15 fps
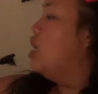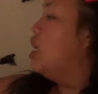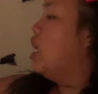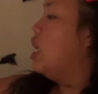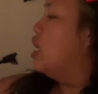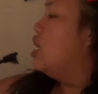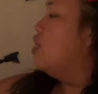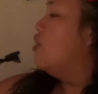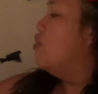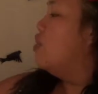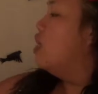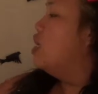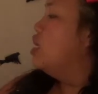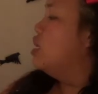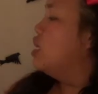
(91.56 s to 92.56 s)
a negative
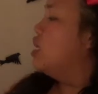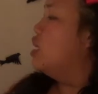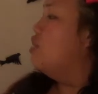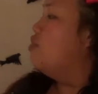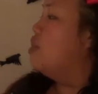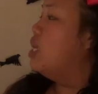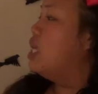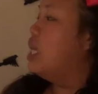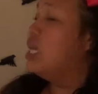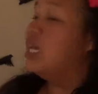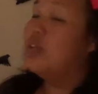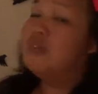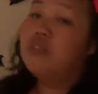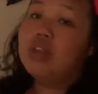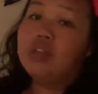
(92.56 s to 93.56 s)
give me a
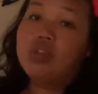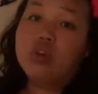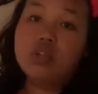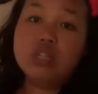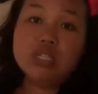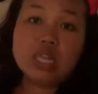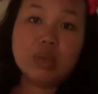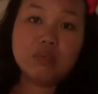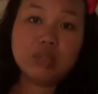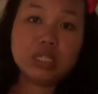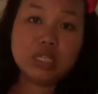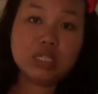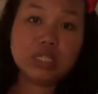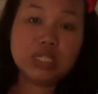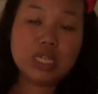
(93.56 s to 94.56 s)
negative. Now the only time it
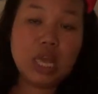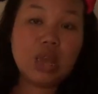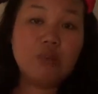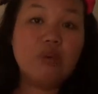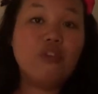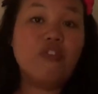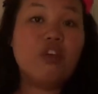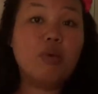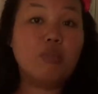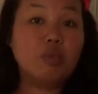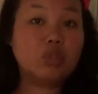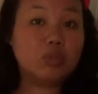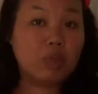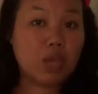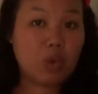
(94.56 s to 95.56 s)
stays the same if I'm
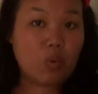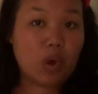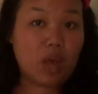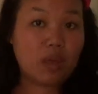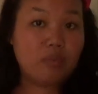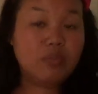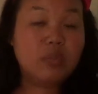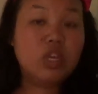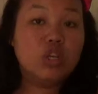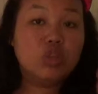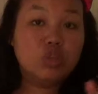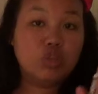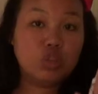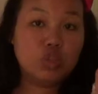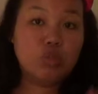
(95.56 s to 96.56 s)
multiplying what?
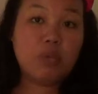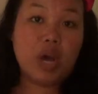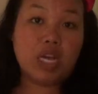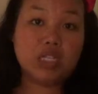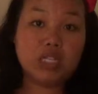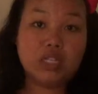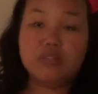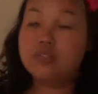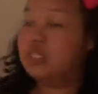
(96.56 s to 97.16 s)
Two positives